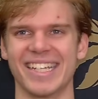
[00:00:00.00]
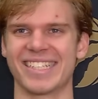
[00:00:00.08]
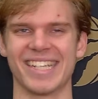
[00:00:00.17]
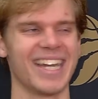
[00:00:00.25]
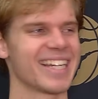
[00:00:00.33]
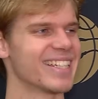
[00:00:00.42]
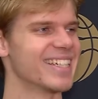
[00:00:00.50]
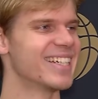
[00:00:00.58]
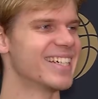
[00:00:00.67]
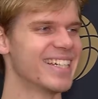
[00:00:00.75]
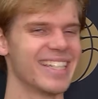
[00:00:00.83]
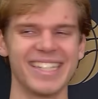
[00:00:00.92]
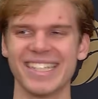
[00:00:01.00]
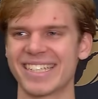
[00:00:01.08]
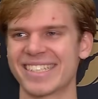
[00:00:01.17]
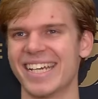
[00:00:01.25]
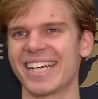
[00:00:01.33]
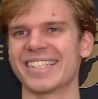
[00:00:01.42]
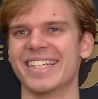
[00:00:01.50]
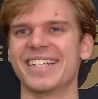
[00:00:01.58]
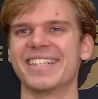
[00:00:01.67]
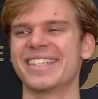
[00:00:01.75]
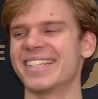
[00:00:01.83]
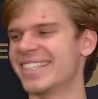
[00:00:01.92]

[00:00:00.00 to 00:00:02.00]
Exactly. Exactly, I hear it.